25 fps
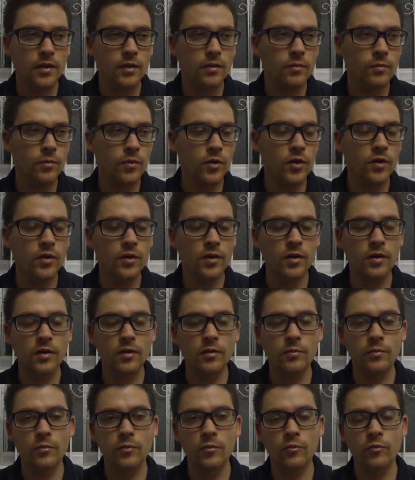my uh,
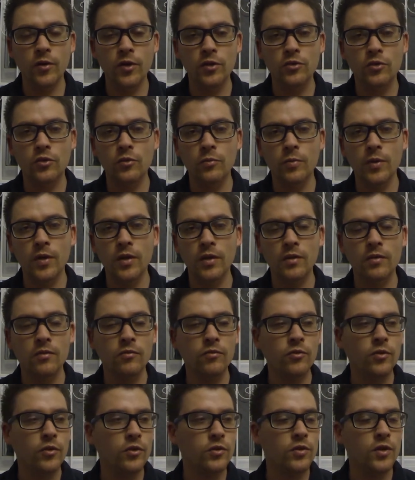rescue beacon,
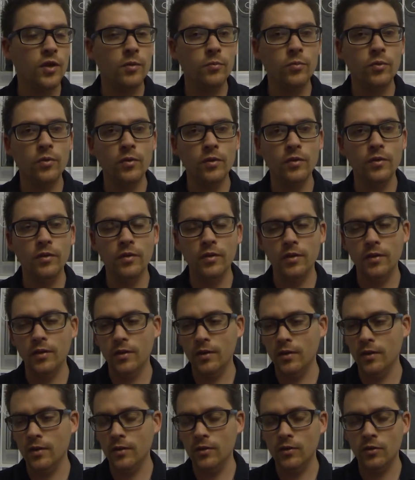for example.
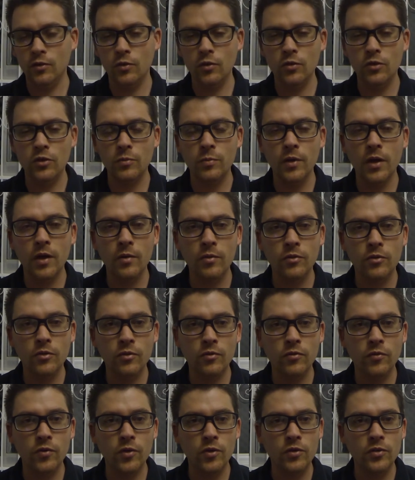It's good to be able to do
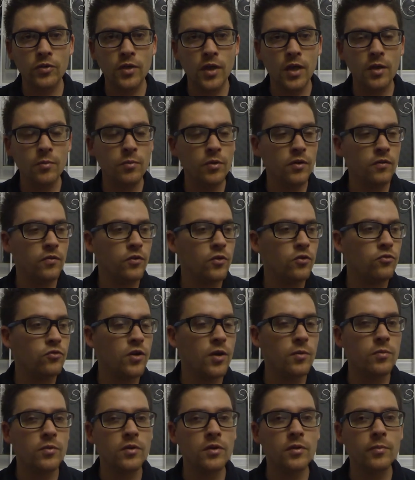first aid, but if you're
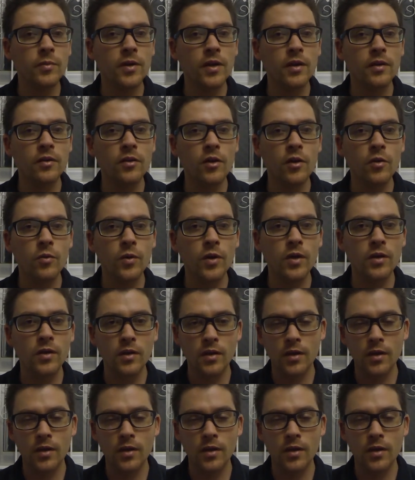trapped in the middle of nowhere